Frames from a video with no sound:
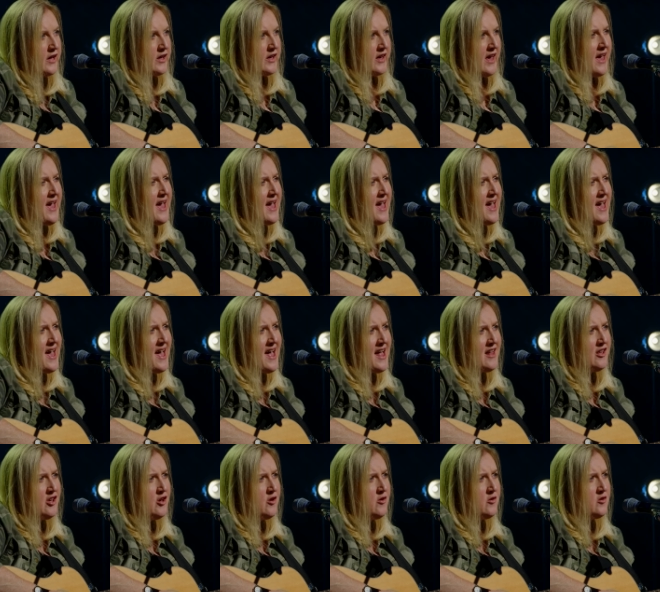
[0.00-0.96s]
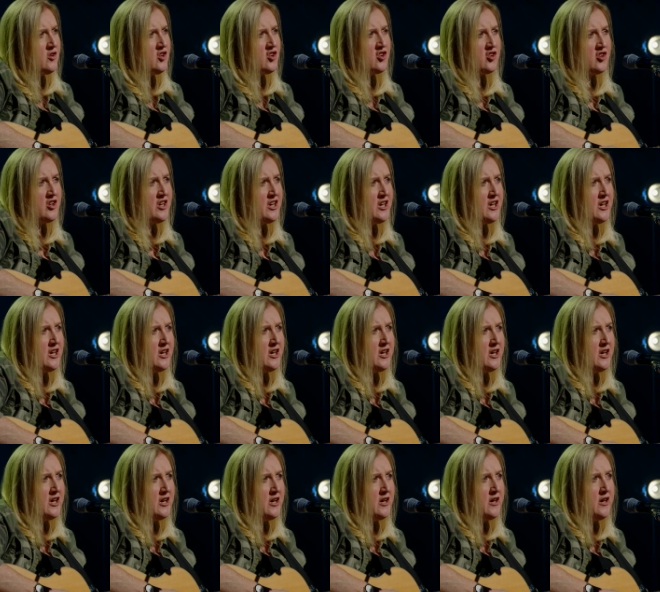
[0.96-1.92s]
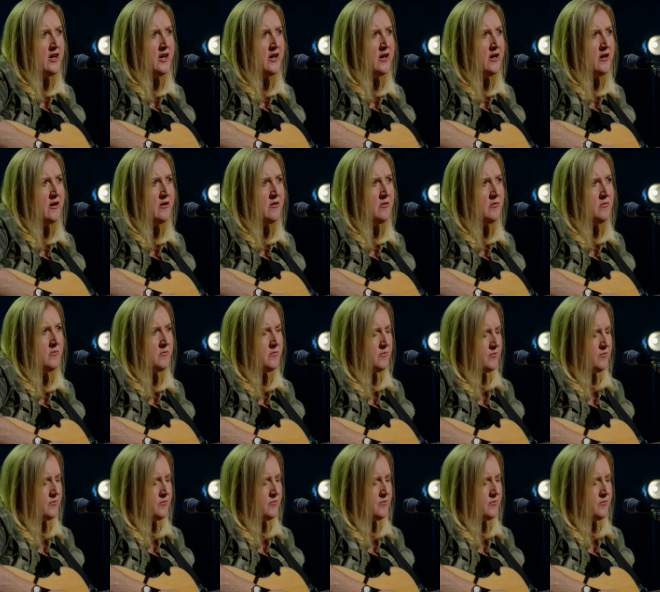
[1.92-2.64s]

Can you see him,